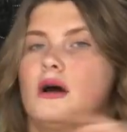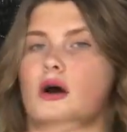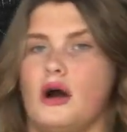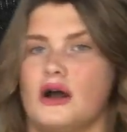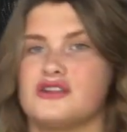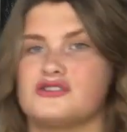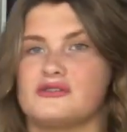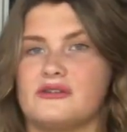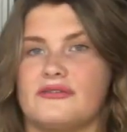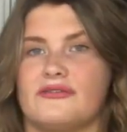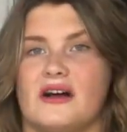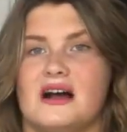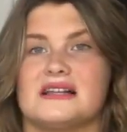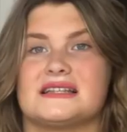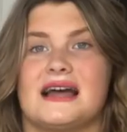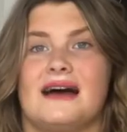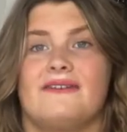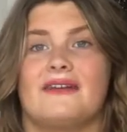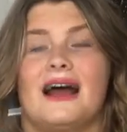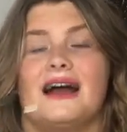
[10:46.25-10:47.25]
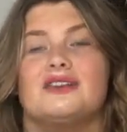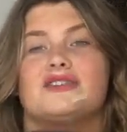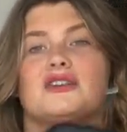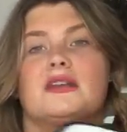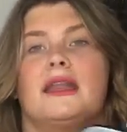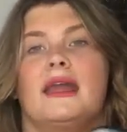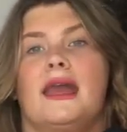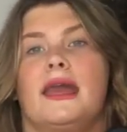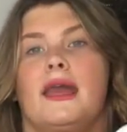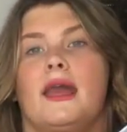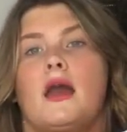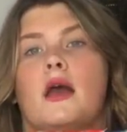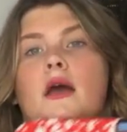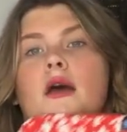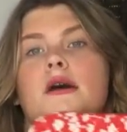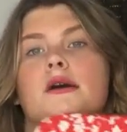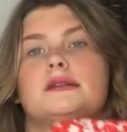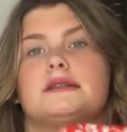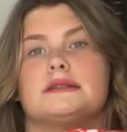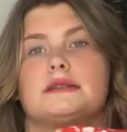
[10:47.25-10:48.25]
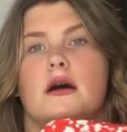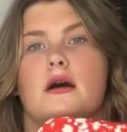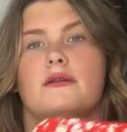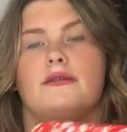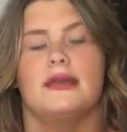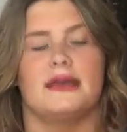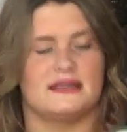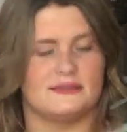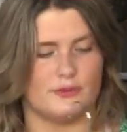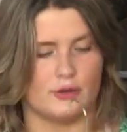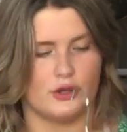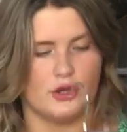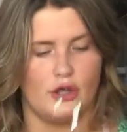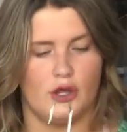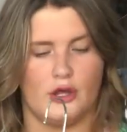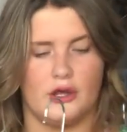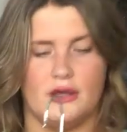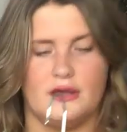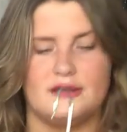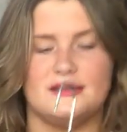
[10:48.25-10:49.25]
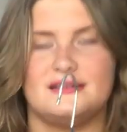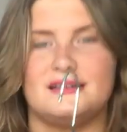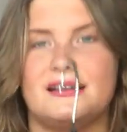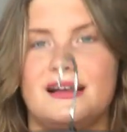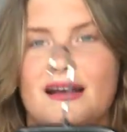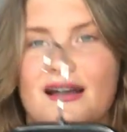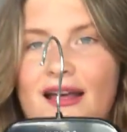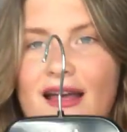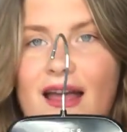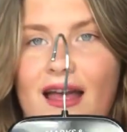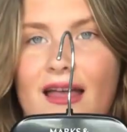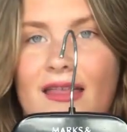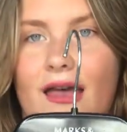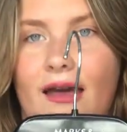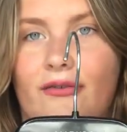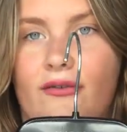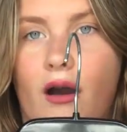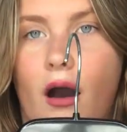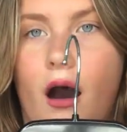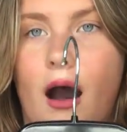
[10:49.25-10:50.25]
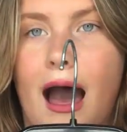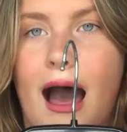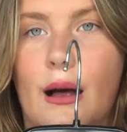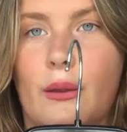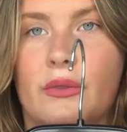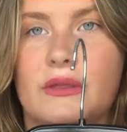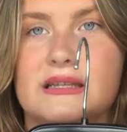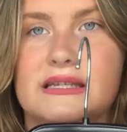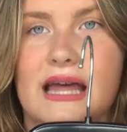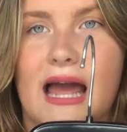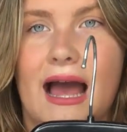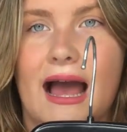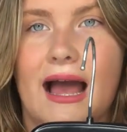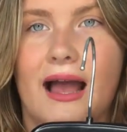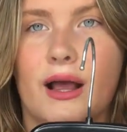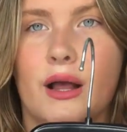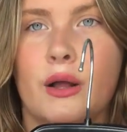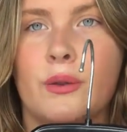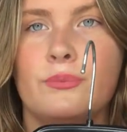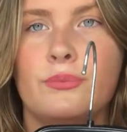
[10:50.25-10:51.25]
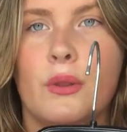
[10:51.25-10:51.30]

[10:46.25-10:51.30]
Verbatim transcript: I saw it first, haven't actually designed this because they've cut out the tag